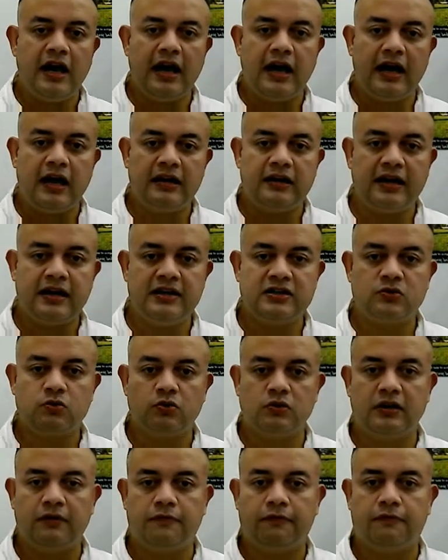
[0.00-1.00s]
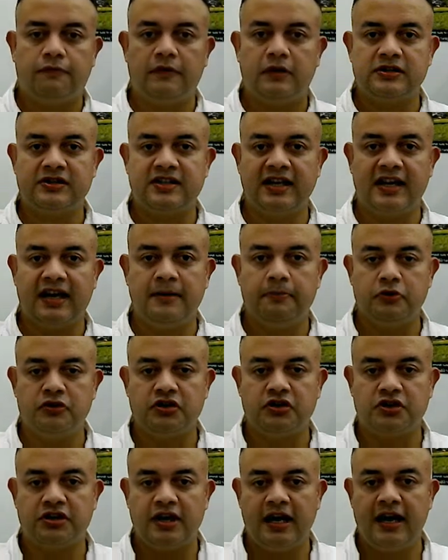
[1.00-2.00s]
uh, that is the second
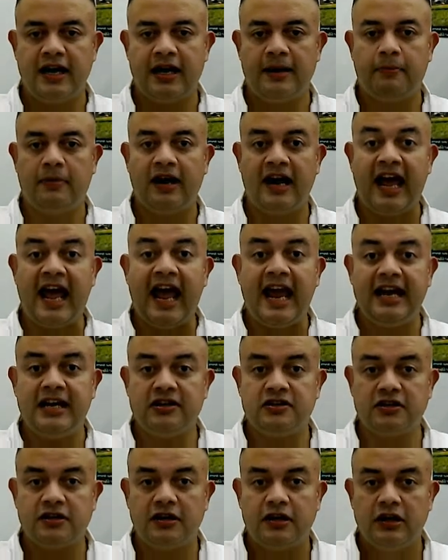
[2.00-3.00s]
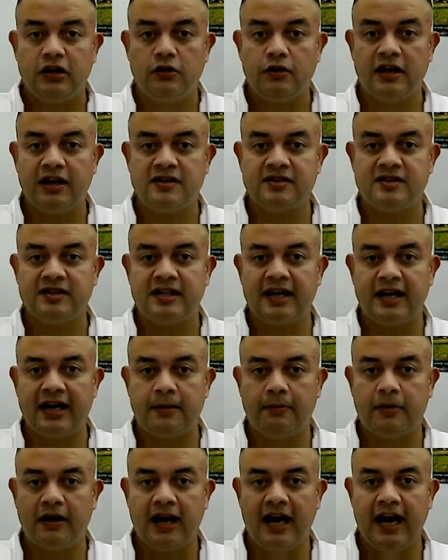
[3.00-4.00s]
position and number 8 you can see that
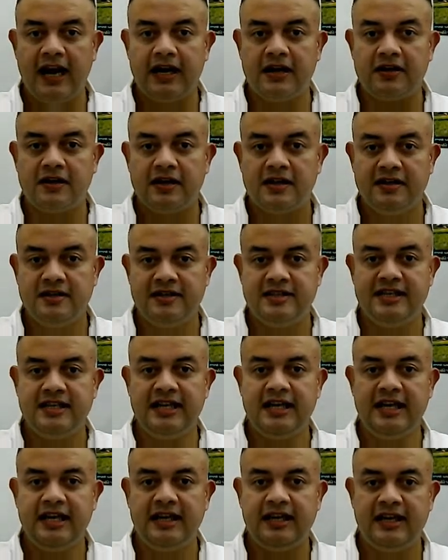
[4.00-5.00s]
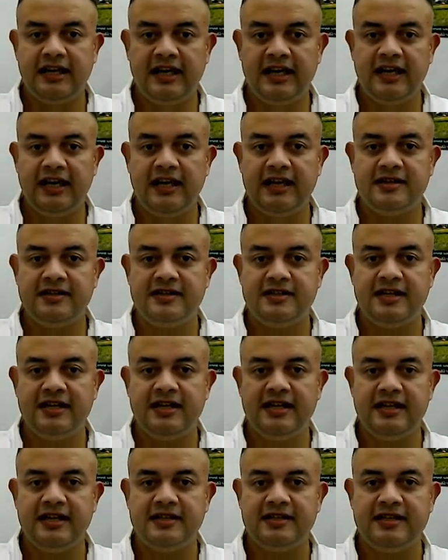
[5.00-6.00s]
number 8 G T
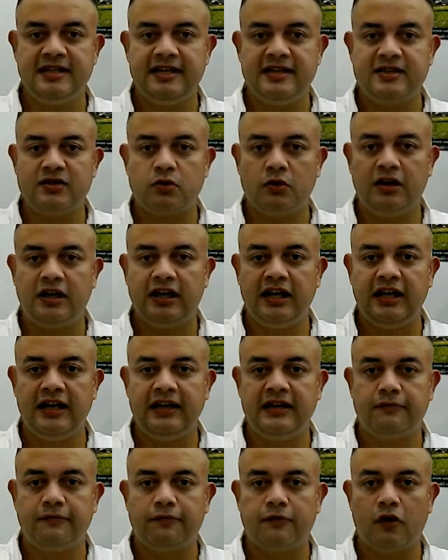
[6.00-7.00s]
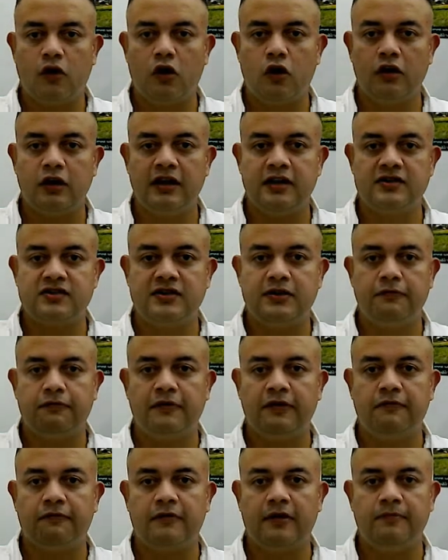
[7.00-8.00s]
G G so T the frog is
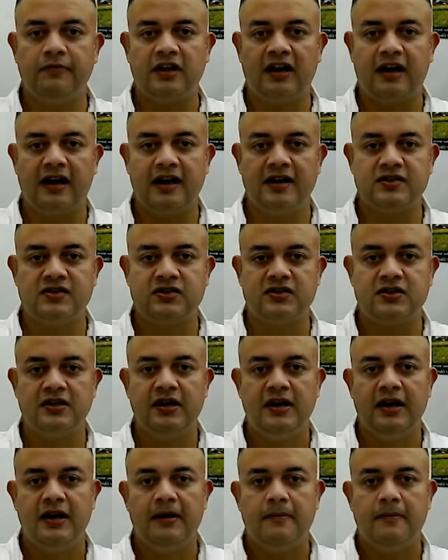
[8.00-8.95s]
different from the rest